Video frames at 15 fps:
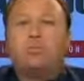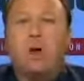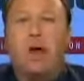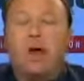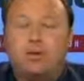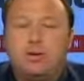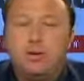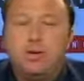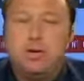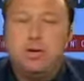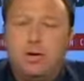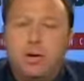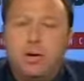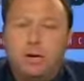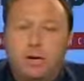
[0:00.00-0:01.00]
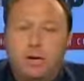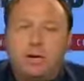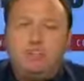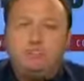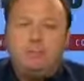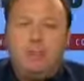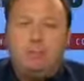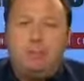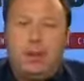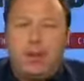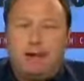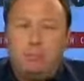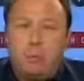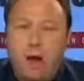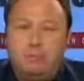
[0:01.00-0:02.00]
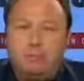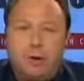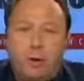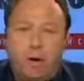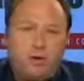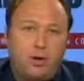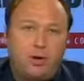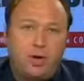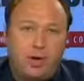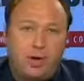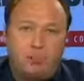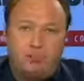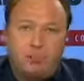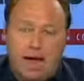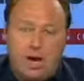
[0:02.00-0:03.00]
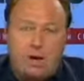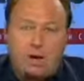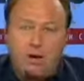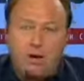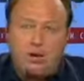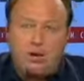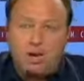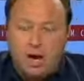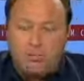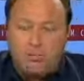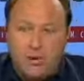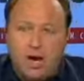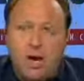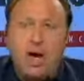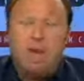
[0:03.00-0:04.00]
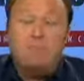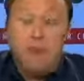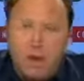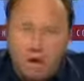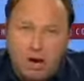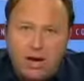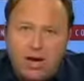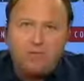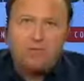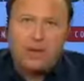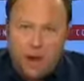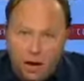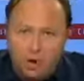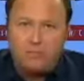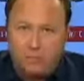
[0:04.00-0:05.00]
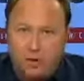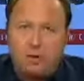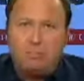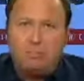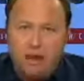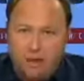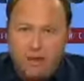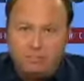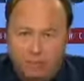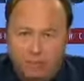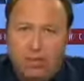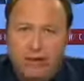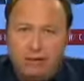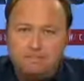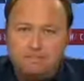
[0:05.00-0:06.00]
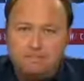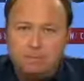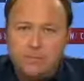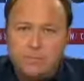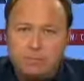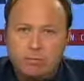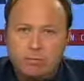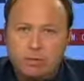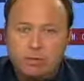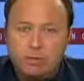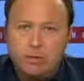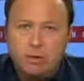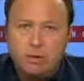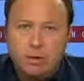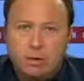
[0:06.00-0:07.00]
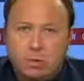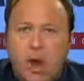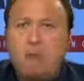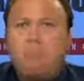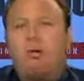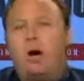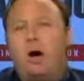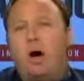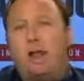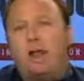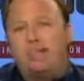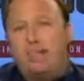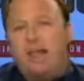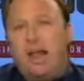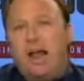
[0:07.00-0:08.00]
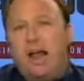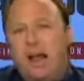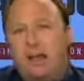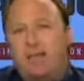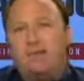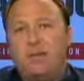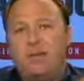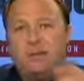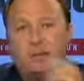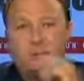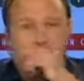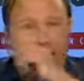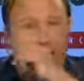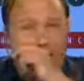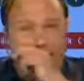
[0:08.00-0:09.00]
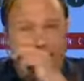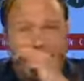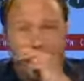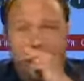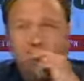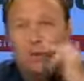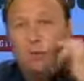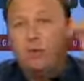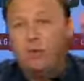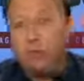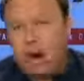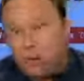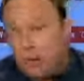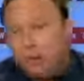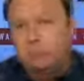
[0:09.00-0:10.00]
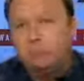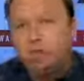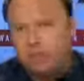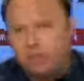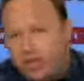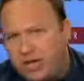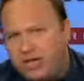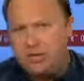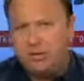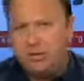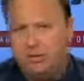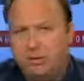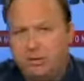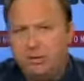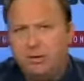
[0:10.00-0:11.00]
Rush, if people like Ron Paul don't get into power in this country, America's over, buddy boy. Ron Paul has laid out everything that was going to happen with total precision.